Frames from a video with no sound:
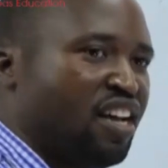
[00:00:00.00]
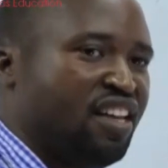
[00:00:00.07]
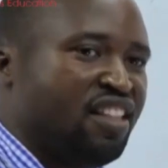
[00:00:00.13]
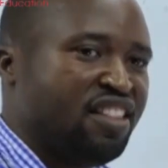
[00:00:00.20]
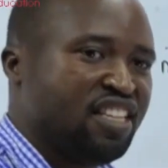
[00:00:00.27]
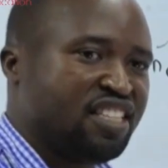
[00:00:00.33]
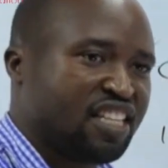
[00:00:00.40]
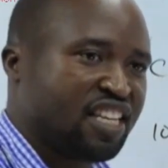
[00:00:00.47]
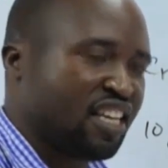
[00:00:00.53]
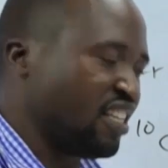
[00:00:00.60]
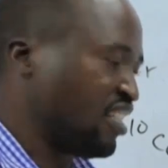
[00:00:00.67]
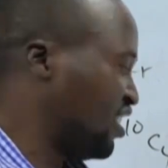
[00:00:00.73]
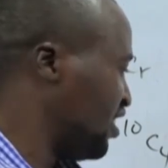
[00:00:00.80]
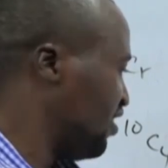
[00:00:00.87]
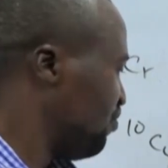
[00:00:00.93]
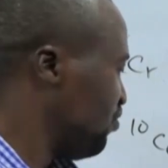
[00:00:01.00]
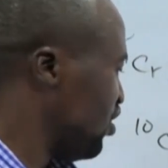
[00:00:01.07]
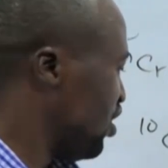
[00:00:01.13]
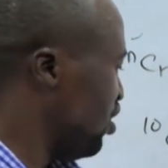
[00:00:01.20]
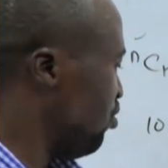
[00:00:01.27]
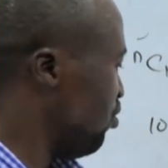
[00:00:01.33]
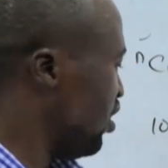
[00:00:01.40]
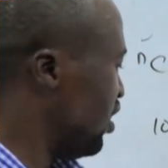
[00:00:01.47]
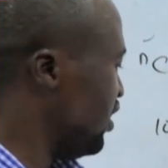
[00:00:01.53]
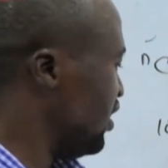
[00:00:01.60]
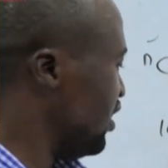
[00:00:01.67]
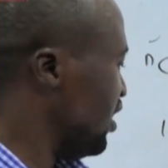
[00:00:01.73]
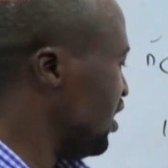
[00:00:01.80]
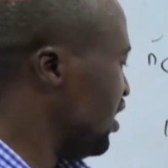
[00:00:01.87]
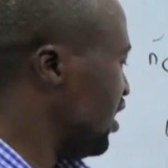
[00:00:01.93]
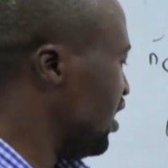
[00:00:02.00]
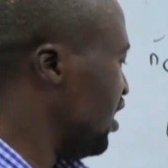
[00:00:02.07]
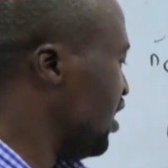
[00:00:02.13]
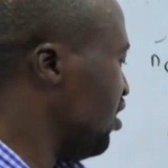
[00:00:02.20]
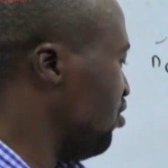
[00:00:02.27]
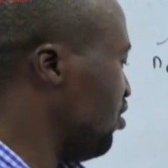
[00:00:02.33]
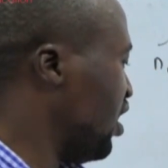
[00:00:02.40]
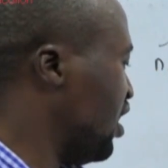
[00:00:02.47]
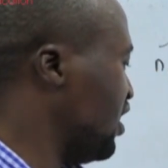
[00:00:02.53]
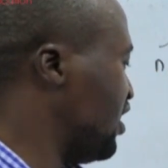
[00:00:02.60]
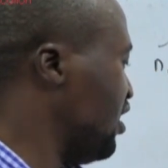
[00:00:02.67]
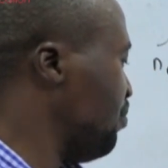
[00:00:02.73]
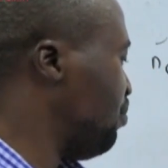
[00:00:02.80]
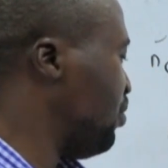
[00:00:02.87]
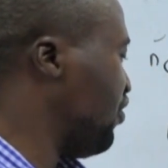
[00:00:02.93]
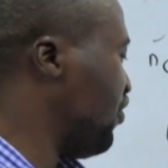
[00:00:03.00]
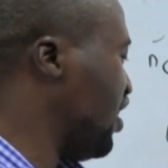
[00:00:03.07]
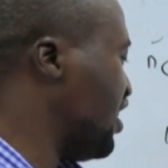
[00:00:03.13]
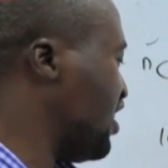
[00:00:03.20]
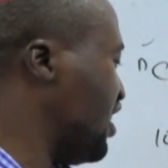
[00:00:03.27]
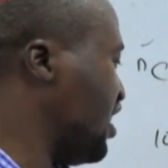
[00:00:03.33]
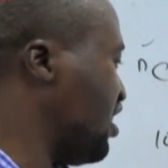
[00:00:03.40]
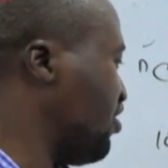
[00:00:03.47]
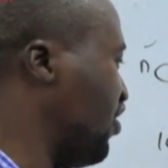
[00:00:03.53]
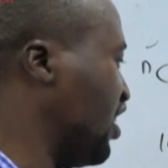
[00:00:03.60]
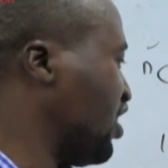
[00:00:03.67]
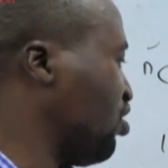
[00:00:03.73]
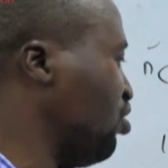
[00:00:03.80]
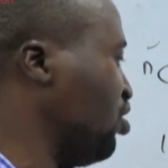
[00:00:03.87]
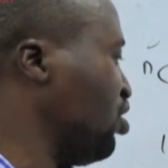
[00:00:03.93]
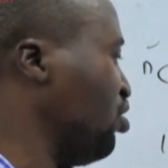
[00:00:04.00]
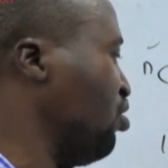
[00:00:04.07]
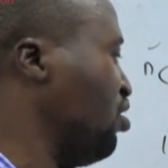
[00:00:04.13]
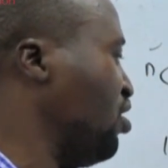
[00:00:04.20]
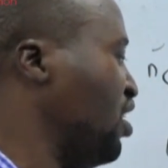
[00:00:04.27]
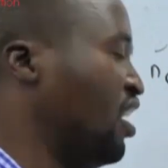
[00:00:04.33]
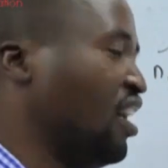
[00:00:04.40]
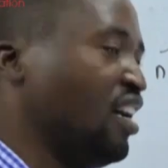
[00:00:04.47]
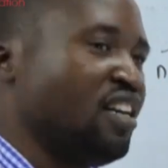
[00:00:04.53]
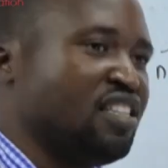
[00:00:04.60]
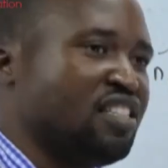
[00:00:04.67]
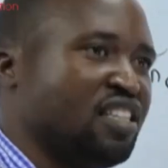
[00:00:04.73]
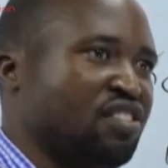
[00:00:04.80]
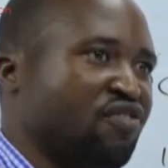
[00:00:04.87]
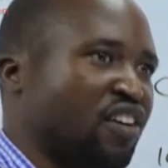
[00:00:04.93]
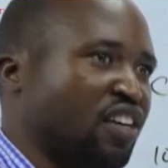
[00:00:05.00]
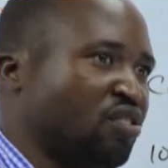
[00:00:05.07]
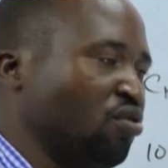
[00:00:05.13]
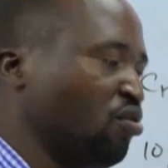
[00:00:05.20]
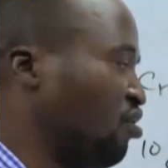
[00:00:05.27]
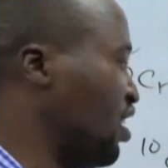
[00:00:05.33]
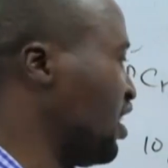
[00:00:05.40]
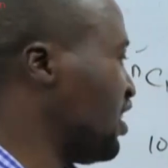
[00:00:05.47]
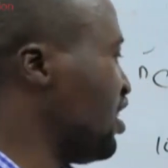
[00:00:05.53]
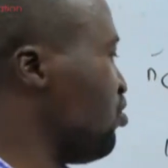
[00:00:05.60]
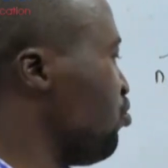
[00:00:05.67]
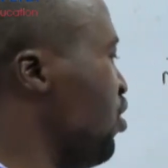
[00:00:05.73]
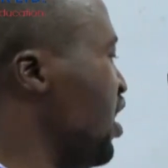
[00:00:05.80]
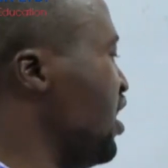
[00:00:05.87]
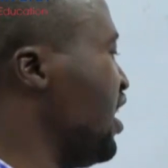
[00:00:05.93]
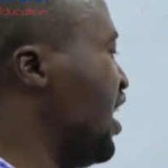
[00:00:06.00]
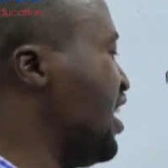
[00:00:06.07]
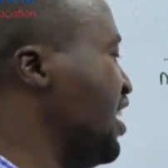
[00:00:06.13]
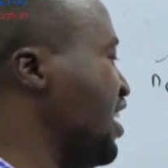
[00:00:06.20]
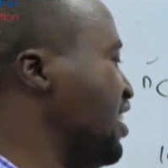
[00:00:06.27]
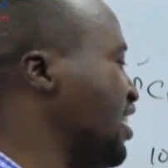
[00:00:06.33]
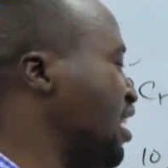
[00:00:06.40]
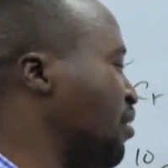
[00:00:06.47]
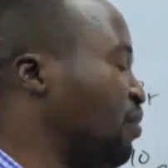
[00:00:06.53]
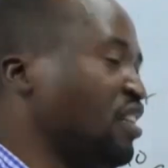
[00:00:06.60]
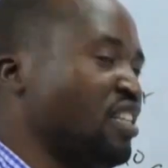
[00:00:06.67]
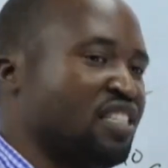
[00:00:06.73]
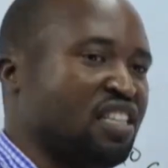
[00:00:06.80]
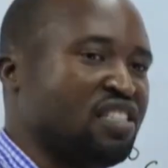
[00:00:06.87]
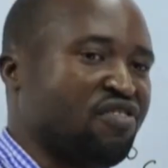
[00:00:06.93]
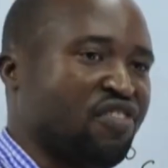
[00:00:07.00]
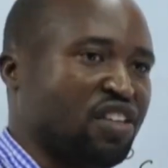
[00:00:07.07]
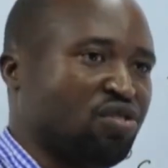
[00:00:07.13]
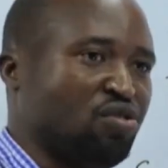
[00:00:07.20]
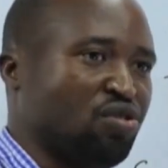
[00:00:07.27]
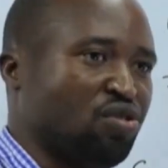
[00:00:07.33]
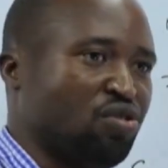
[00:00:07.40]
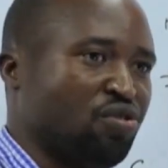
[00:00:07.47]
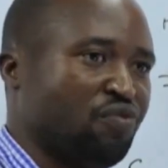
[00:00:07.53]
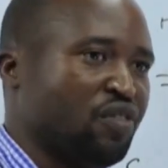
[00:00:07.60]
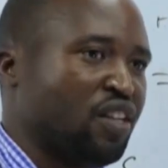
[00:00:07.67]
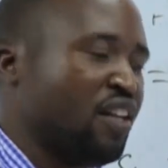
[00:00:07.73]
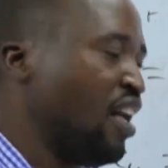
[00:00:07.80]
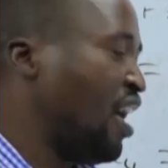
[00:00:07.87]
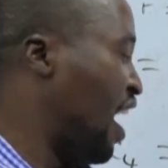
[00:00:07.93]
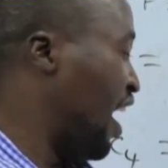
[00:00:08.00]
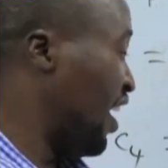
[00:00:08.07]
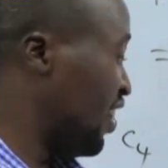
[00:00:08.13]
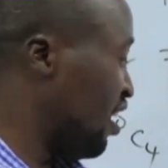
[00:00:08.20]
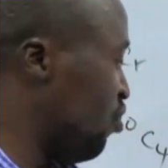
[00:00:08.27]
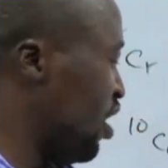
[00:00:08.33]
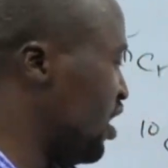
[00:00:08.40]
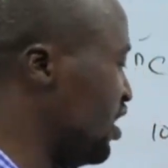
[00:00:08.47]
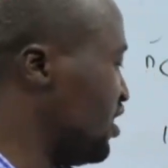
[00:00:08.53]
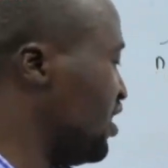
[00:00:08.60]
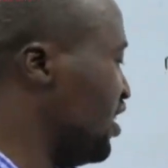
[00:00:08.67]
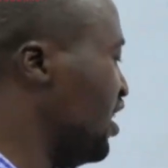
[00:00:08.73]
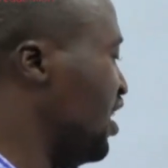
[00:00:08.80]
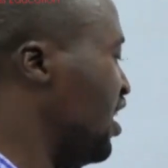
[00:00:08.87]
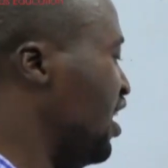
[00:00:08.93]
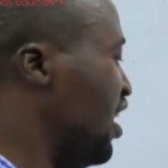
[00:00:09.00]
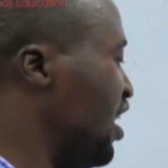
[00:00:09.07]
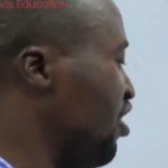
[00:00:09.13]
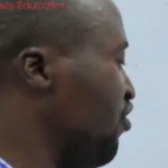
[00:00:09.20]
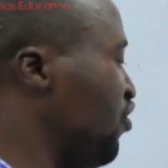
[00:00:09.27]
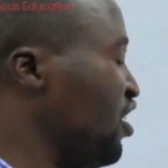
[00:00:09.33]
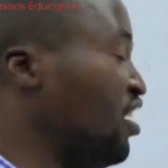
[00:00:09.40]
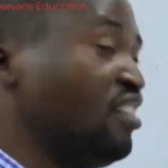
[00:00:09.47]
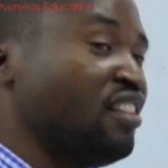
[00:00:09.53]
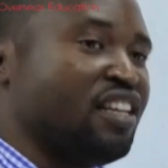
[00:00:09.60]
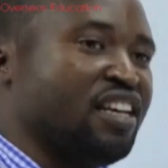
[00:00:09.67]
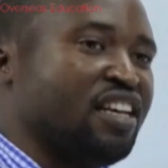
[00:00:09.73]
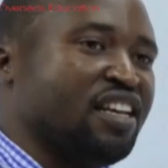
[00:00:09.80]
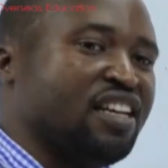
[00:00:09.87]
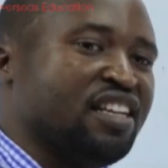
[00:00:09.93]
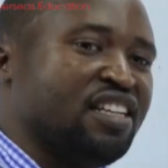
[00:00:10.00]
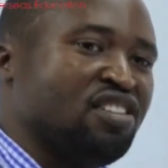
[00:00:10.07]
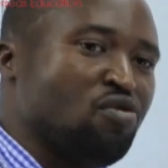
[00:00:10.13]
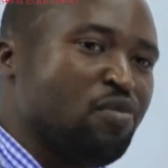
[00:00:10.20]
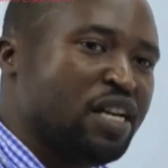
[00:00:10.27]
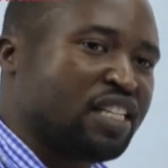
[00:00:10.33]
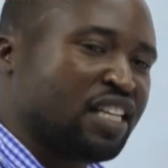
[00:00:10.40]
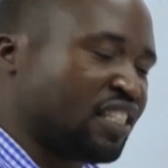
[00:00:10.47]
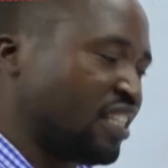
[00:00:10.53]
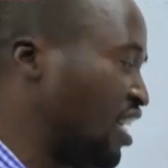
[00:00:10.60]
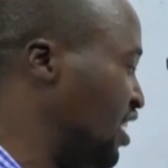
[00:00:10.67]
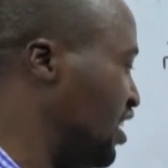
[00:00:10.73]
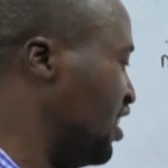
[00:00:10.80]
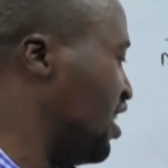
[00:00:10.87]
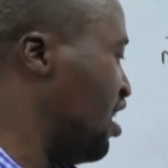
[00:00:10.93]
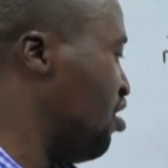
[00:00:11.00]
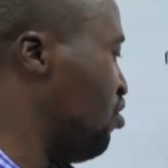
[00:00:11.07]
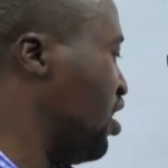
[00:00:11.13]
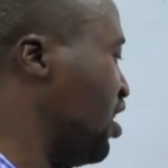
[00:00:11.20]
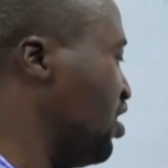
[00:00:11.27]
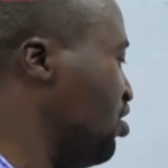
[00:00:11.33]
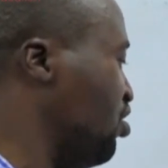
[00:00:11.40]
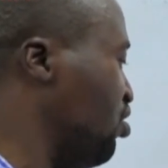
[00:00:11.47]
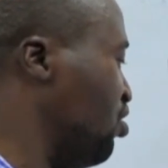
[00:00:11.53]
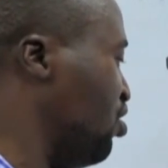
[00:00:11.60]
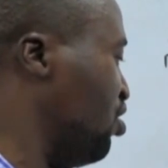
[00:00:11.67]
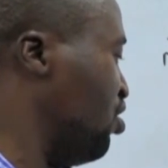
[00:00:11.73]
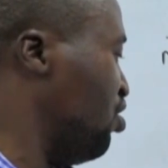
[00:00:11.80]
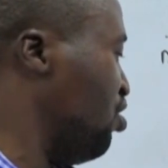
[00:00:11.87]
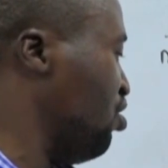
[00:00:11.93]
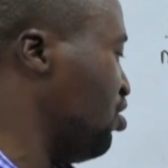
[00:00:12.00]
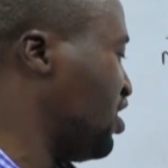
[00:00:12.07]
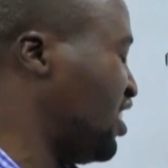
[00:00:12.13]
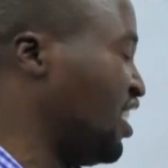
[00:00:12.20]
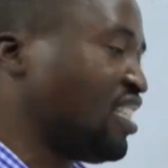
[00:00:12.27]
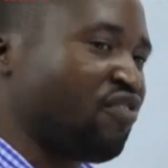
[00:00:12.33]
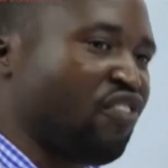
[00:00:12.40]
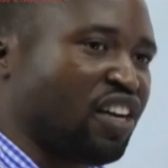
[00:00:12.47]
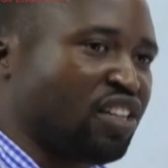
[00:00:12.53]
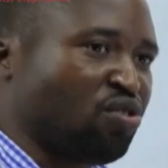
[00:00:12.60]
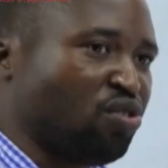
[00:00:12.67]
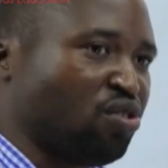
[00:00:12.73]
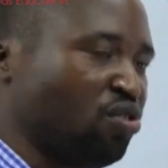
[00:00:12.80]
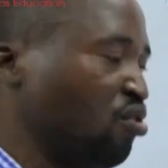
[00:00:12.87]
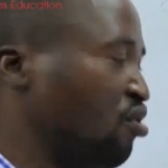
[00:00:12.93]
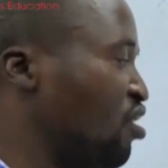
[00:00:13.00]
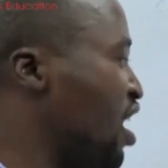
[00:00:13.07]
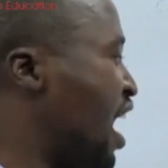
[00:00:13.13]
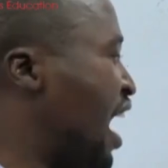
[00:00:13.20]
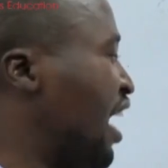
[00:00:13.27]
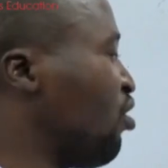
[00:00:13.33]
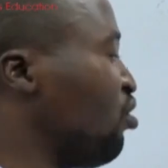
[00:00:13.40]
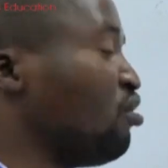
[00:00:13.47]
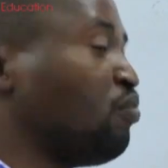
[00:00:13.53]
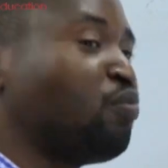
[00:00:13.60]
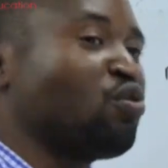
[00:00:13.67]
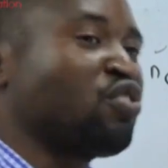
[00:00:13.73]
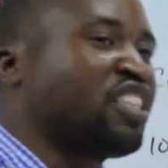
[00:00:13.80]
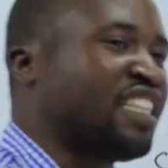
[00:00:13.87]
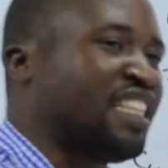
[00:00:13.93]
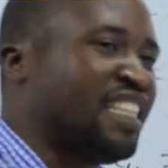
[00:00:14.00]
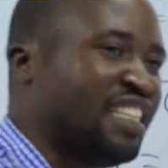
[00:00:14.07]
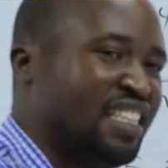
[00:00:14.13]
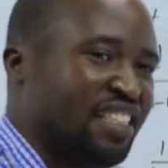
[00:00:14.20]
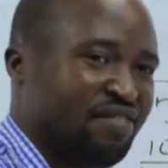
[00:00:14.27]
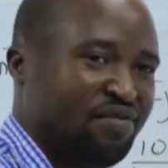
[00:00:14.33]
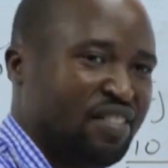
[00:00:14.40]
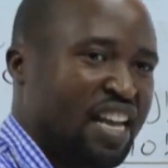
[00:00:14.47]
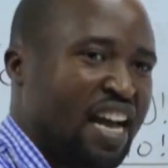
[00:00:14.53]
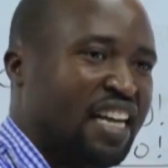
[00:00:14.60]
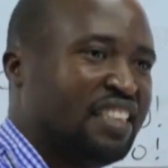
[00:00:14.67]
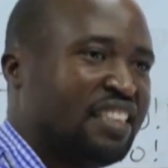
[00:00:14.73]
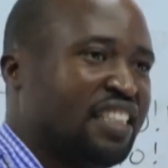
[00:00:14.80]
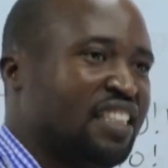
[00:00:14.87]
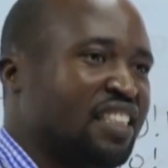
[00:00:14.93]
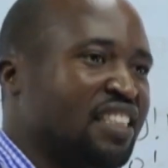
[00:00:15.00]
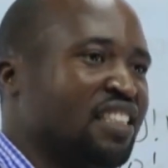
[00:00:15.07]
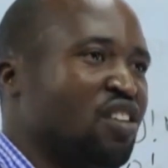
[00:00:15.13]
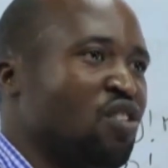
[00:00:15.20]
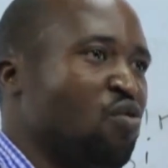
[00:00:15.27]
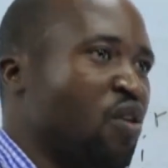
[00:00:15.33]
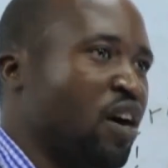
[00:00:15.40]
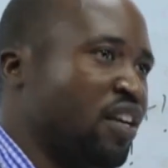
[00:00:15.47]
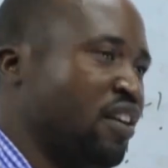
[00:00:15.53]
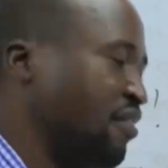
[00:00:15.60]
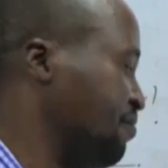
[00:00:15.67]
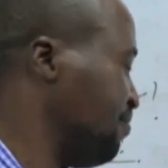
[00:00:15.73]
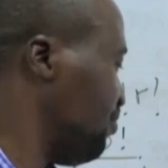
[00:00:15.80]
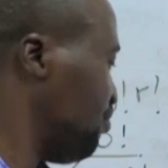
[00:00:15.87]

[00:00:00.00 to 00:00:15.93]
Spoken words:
In this case, you can simplify 6 factorial and 6 factorial. That is why I end up in 6 factorial. Otherwise, if in the denominator side there were no 6 factorial, I could proceed until 1.